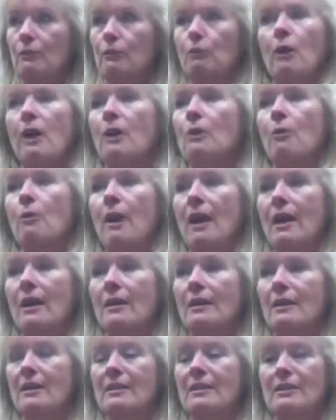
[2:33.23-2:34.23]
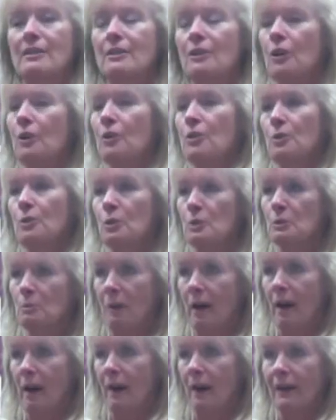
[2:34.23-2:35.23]
right away, because as the years goes
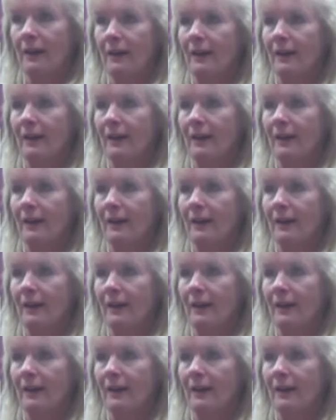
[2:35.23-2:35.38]
by,